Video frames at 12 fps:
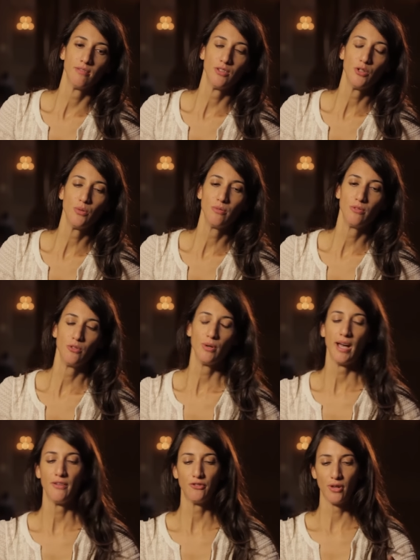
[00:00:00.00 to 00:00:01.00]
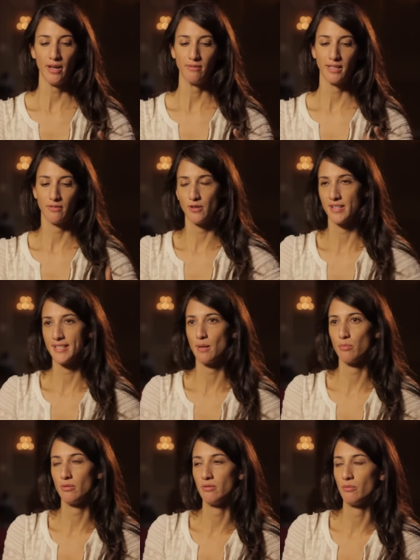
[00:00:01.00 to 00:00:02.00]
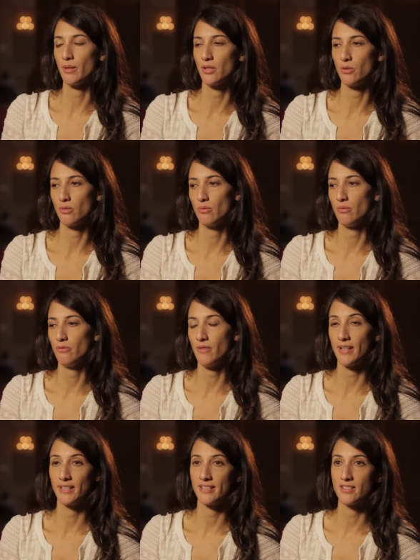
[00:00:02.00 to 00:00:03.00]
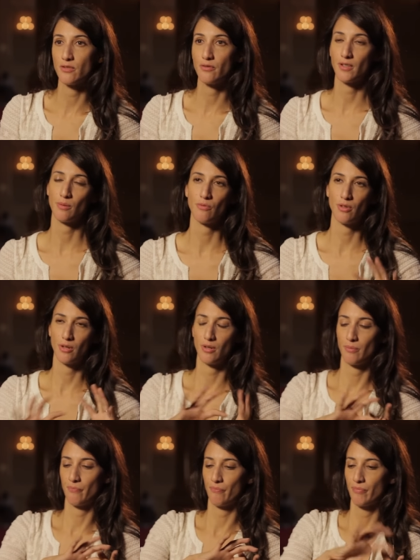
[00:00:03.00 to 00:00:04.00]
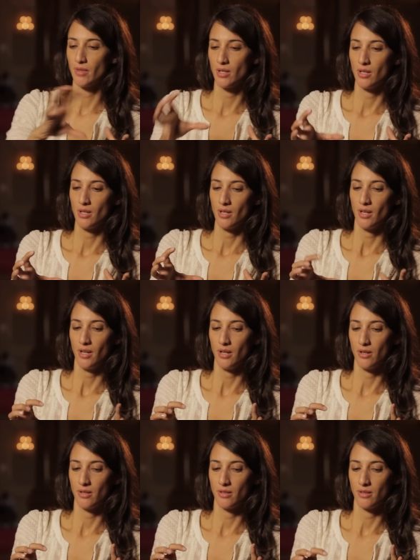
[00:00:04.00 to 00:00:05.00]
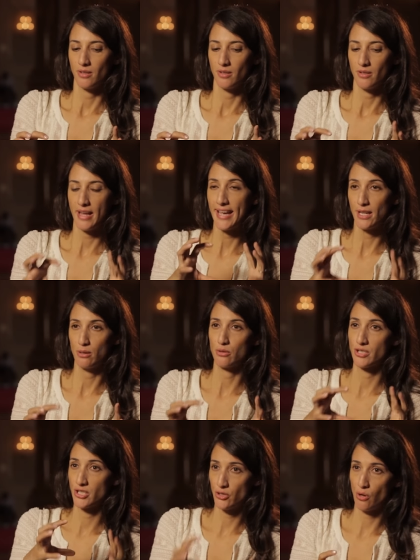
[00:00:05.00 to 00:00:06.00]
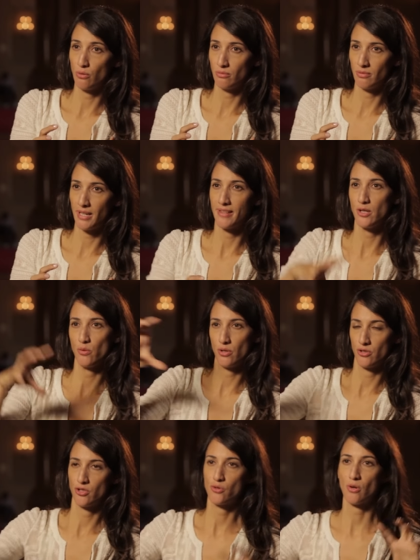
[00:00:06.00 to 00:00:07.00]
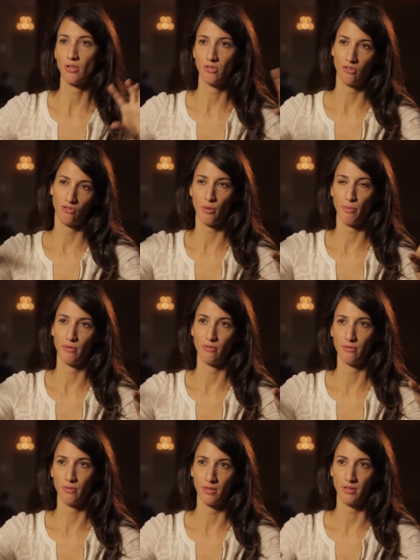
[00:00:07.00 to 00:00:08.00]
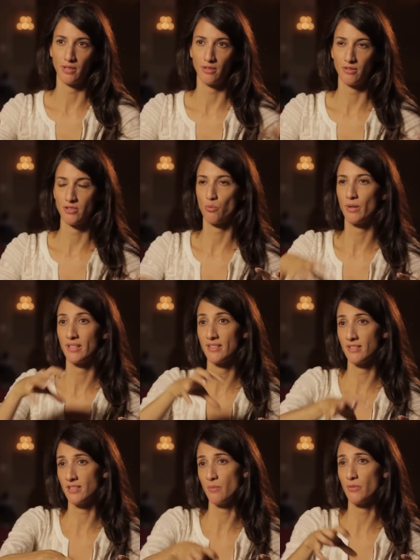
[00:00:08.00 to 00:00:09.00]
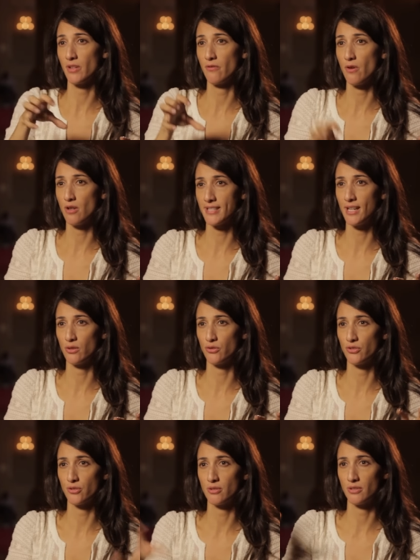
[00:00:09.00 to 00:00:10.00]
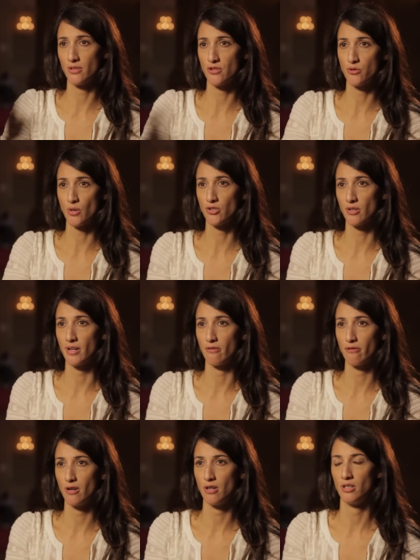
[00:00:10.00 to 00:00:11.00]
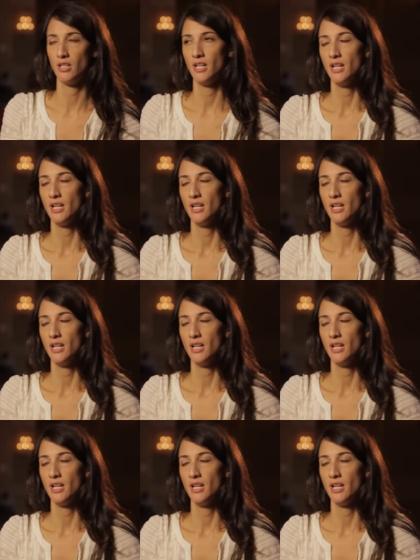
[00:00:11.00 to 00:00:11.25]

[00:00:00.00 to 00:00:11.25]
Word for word: you you have to have like, for example, when you finance a film, the uh, the angular stone, and then you construct on top of one another. So when something falls out, the structure can fall.